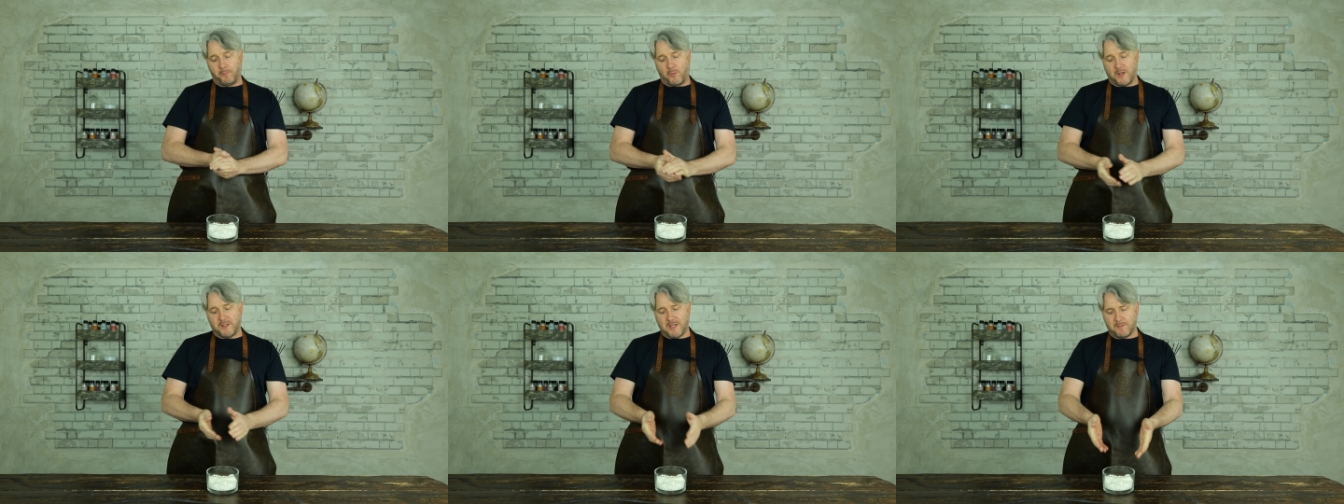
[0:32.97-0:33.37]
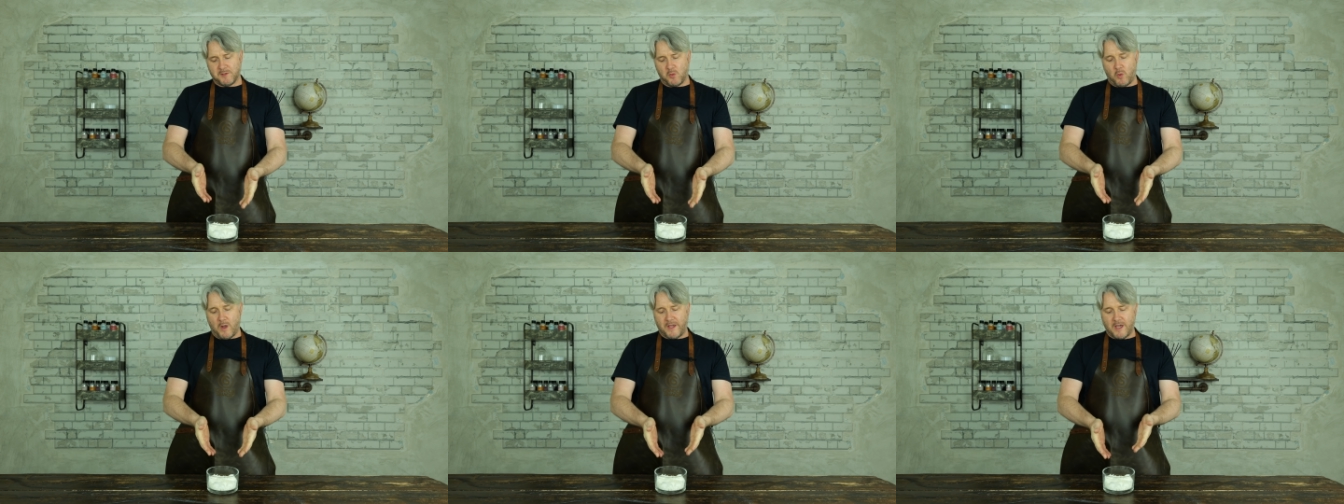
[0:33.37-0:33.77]
In terms
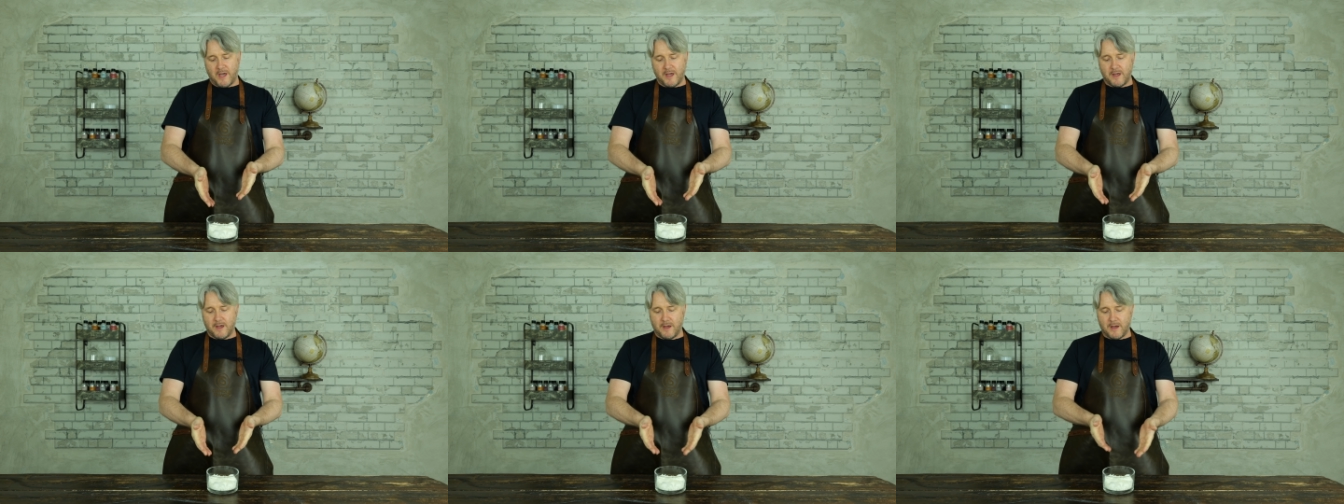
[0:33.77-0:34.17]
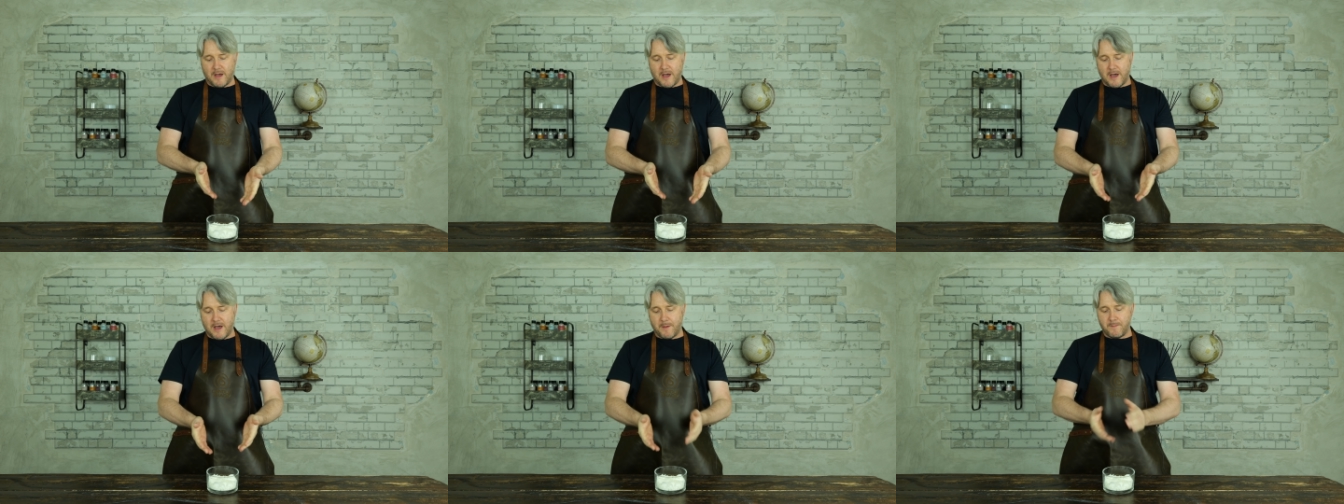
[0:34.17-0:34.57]
of wicking,
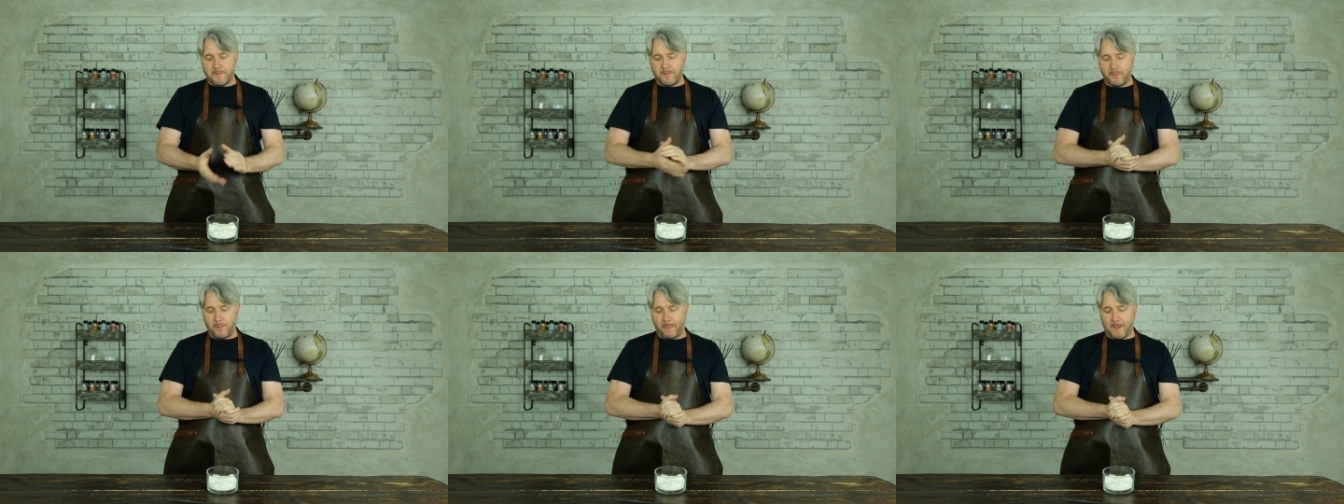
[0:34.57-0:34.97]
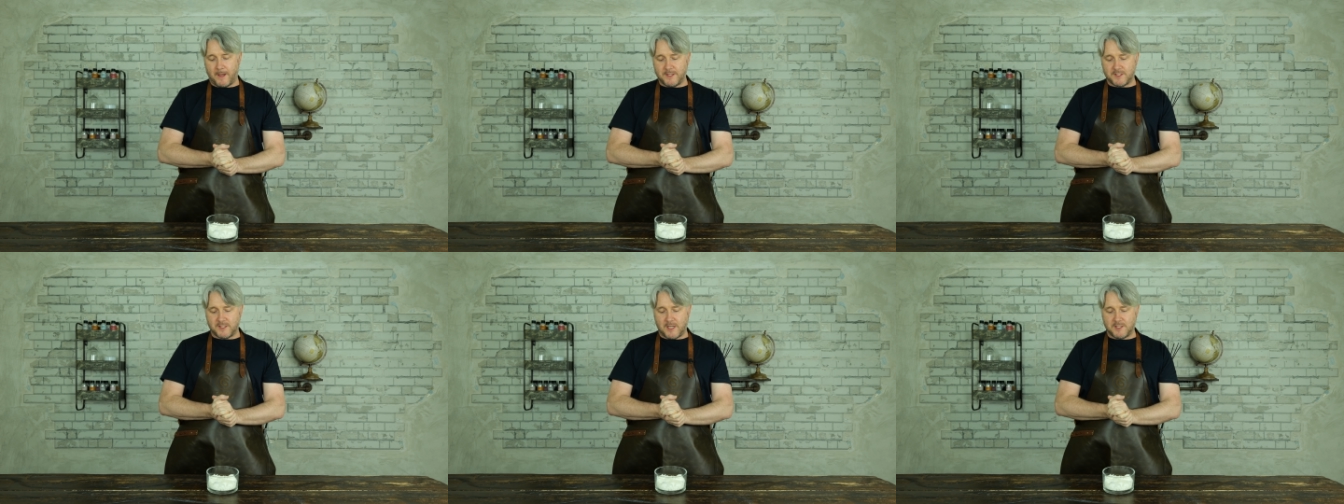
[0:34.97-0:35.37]

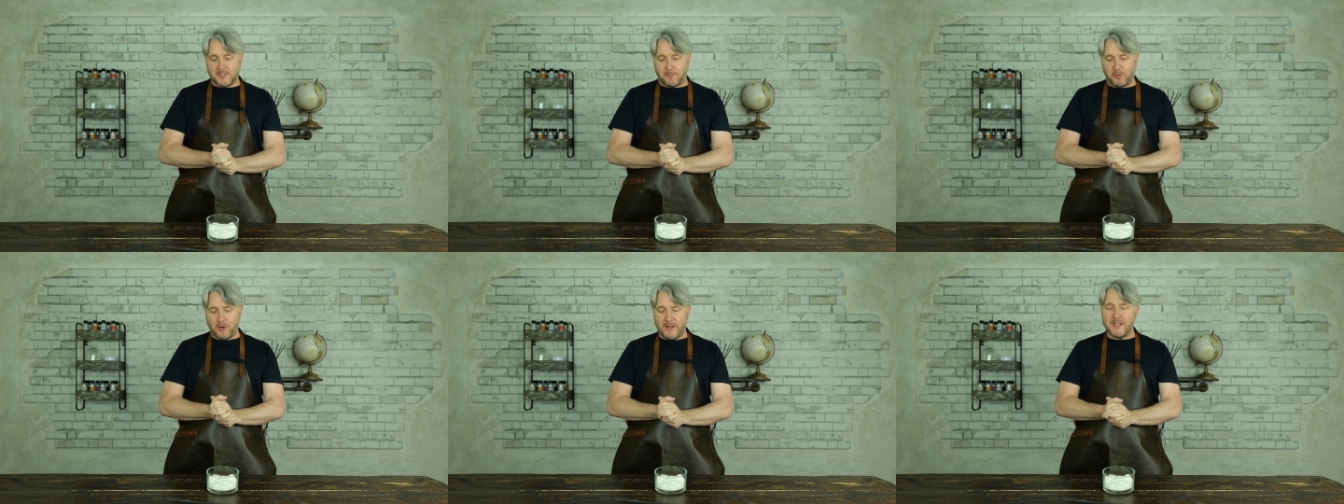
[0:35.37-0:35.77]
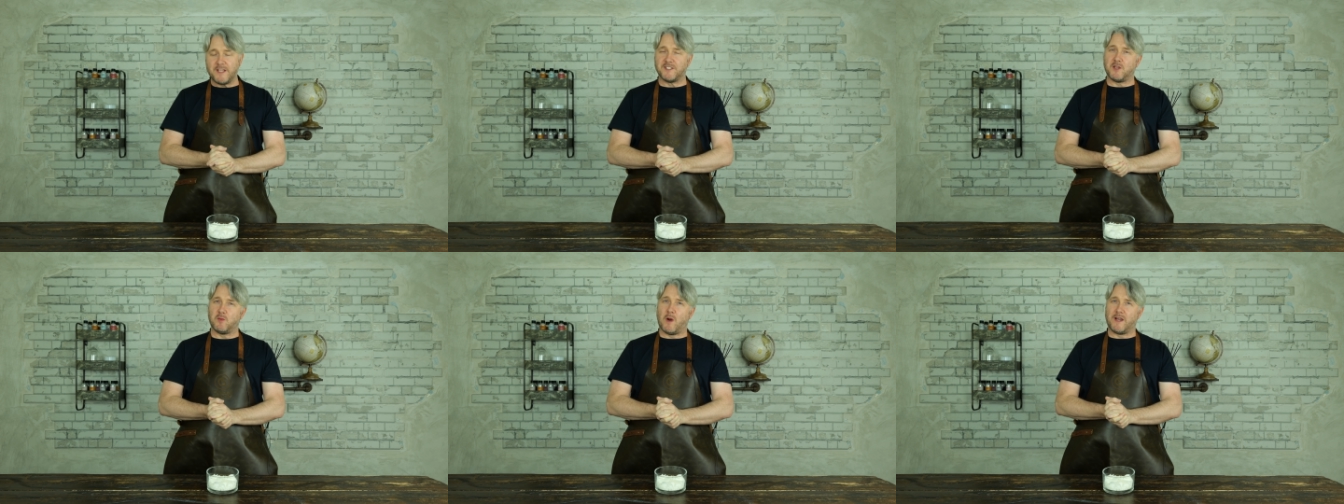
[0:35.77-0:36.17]
it's a pretty
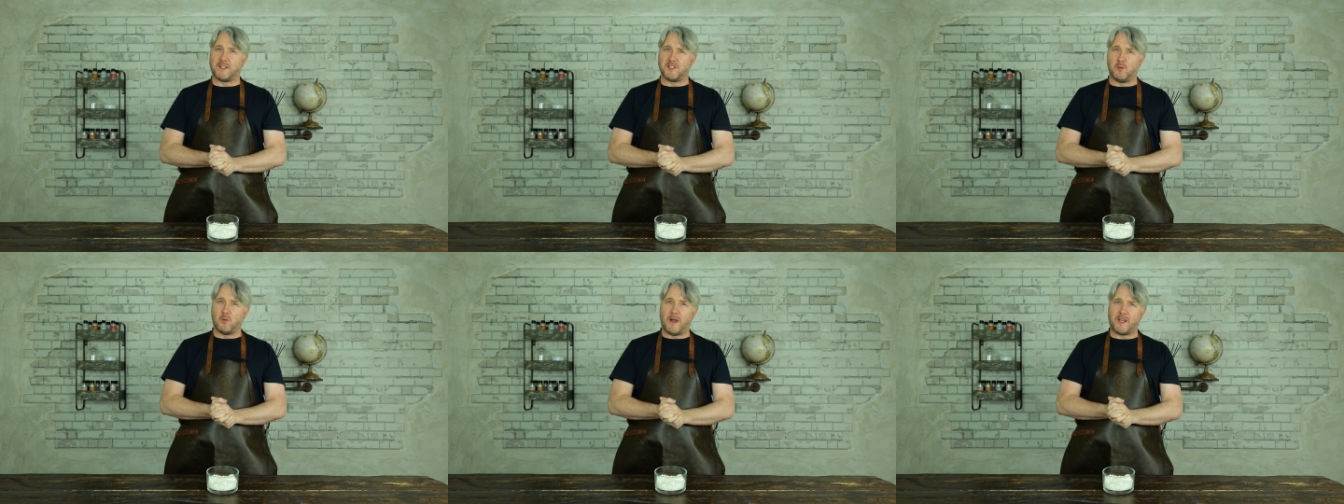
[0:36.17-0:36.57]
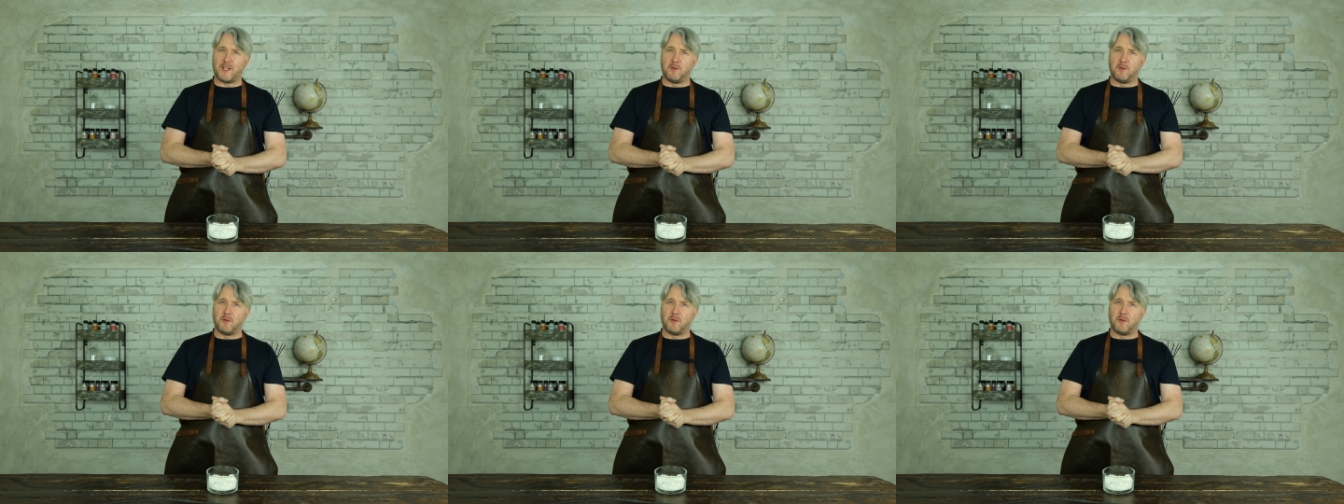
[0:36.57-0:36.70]
easy wax to wick.